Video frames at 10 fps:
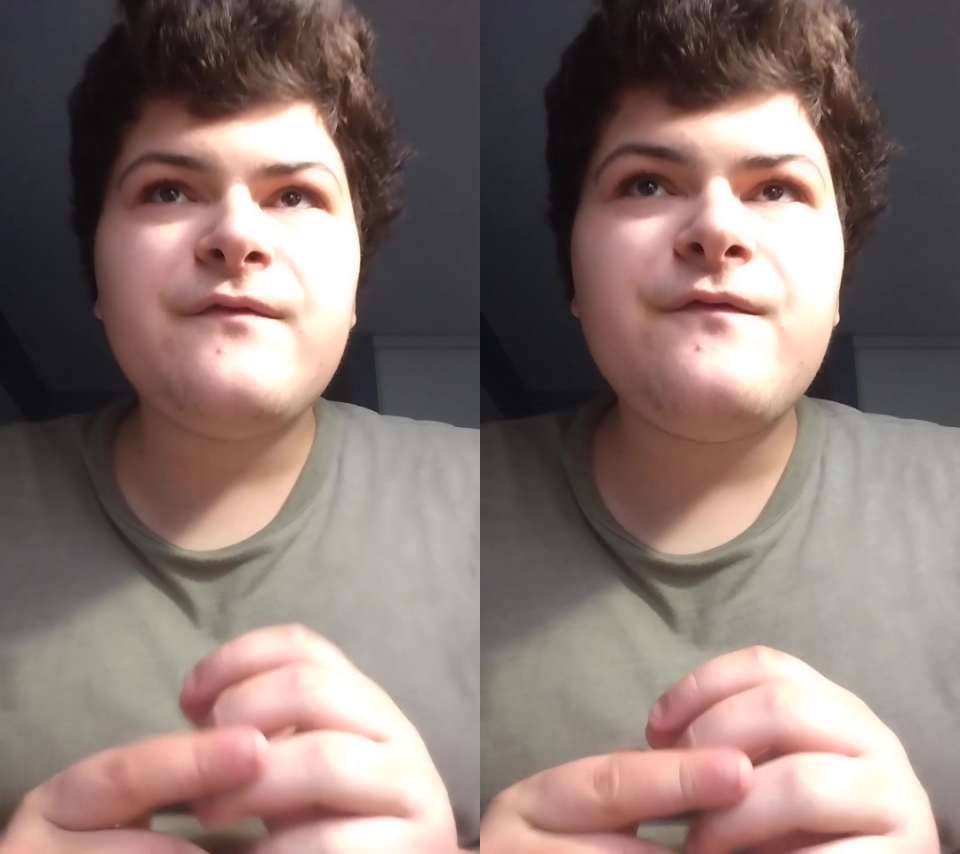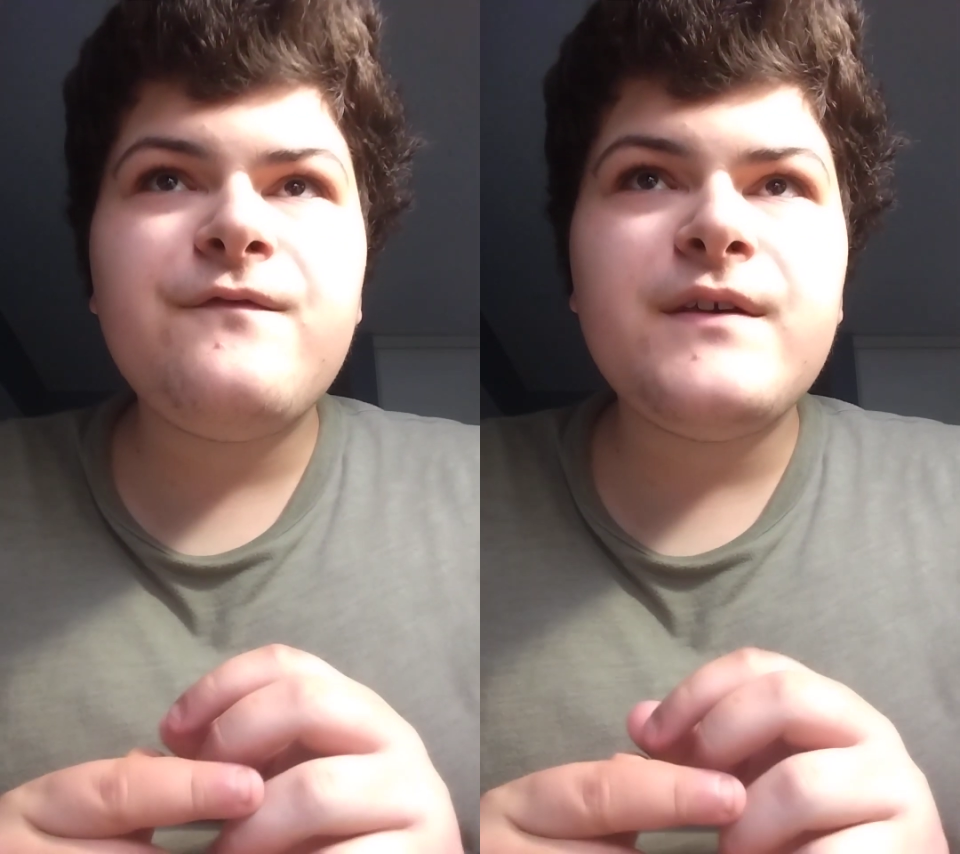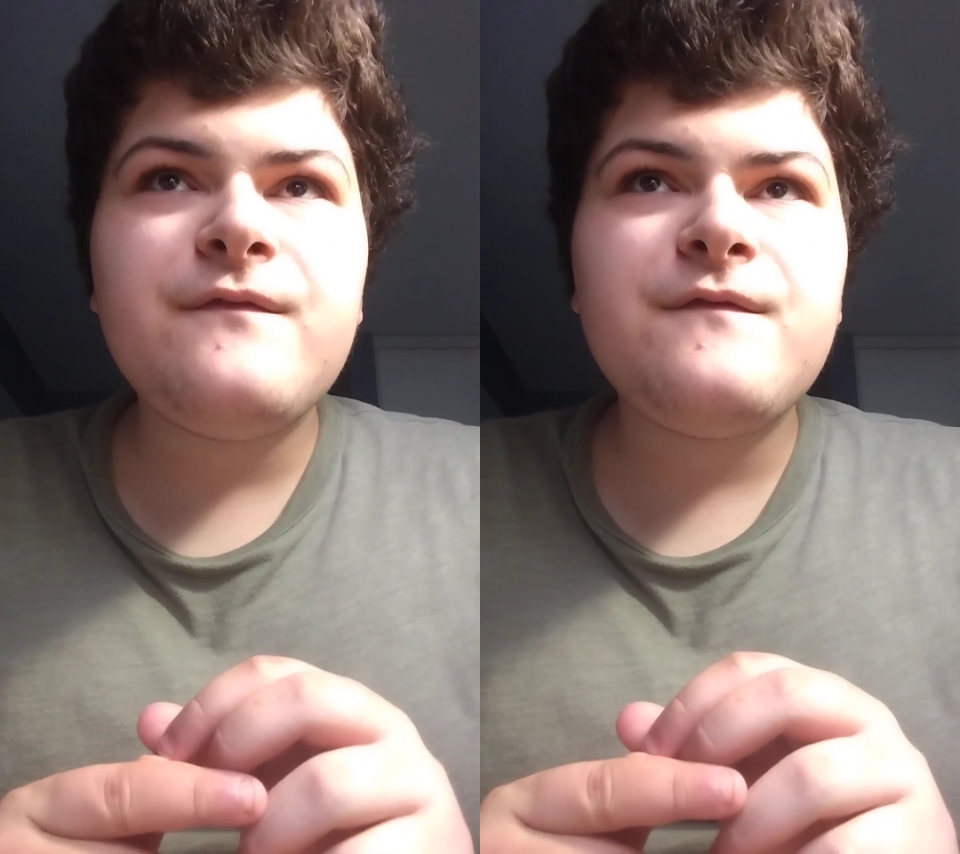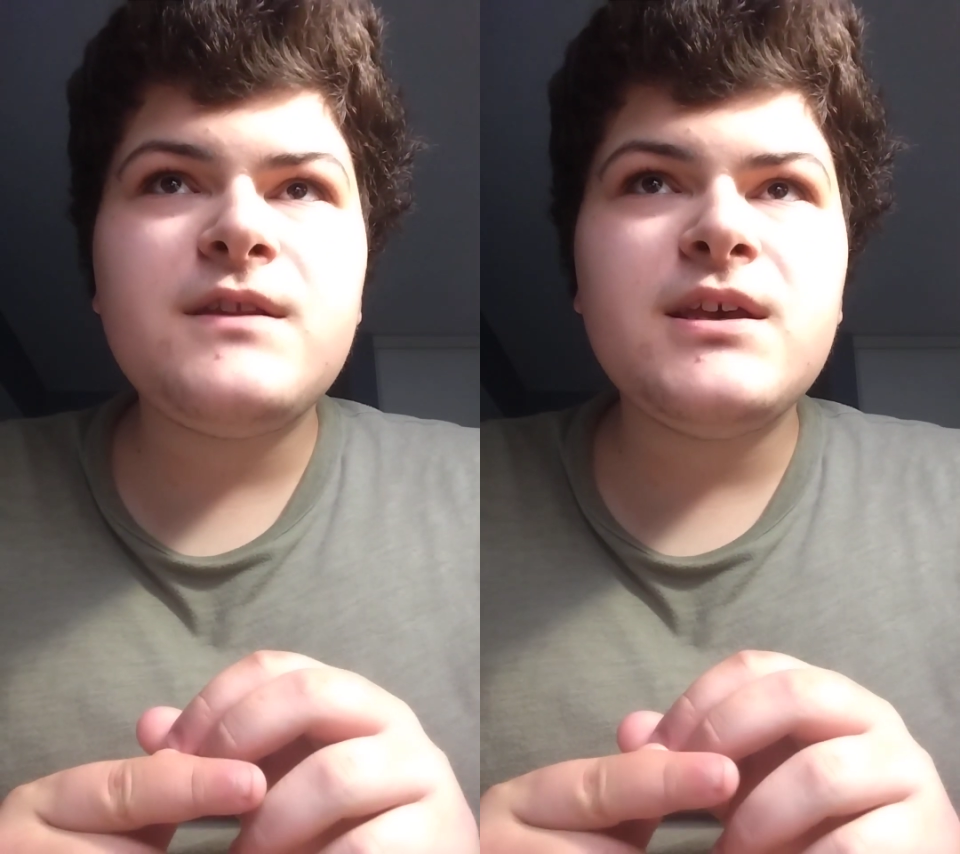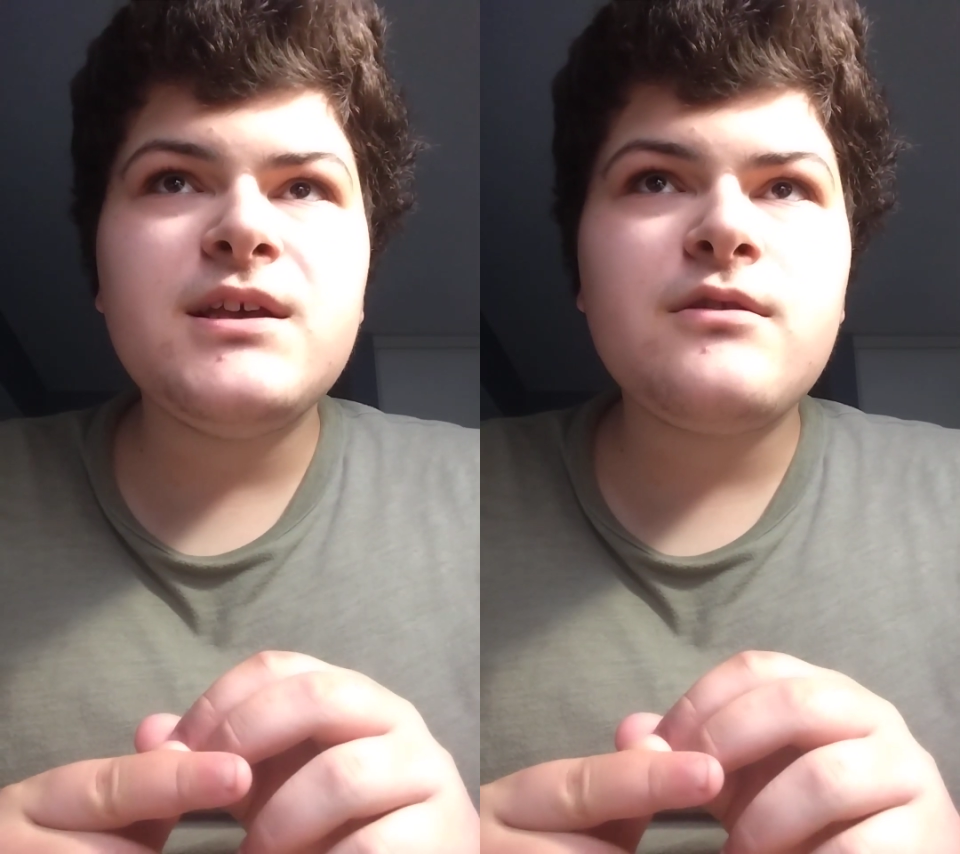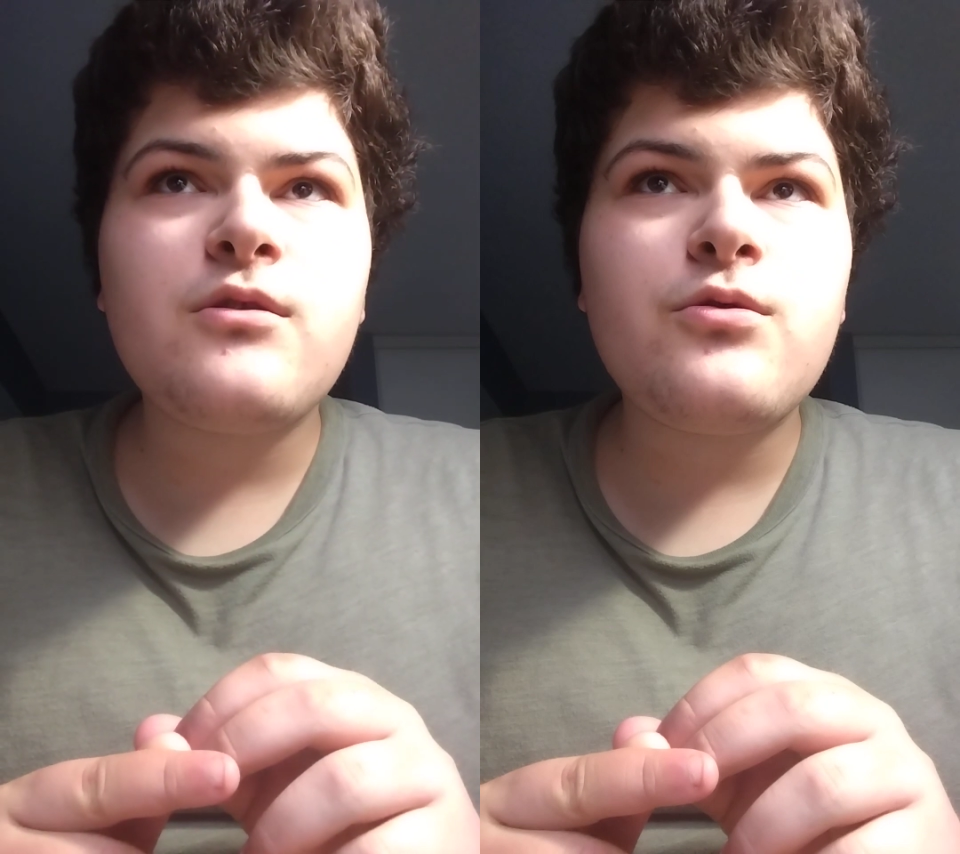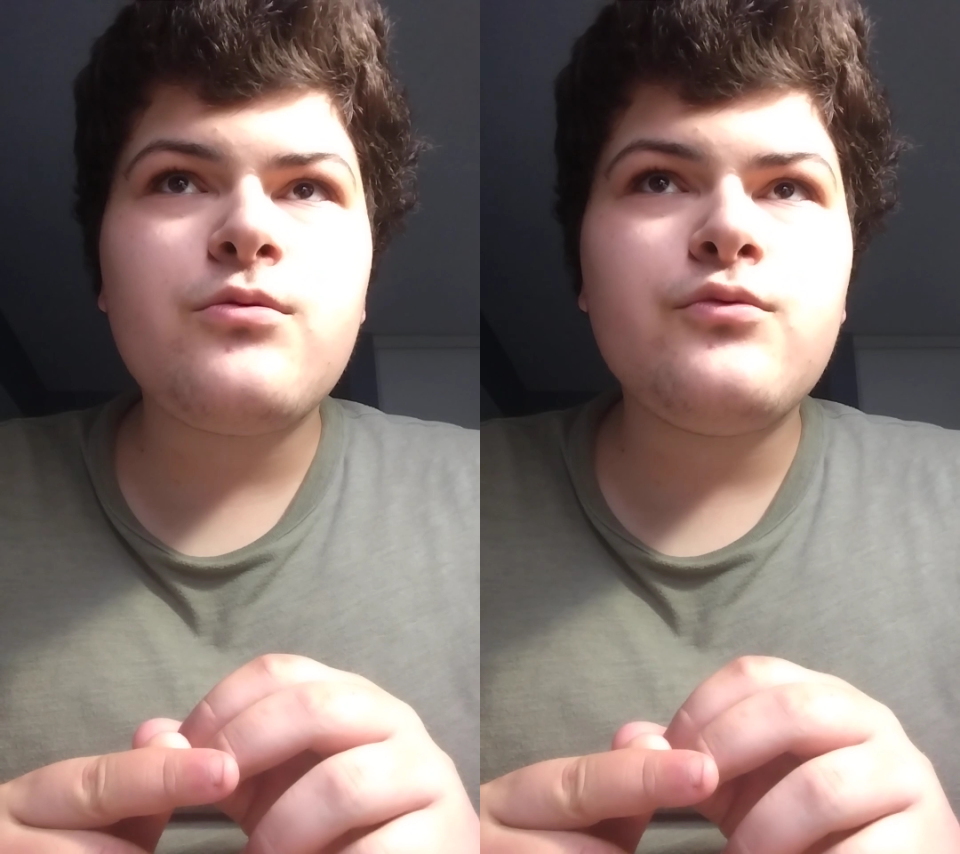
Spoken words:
15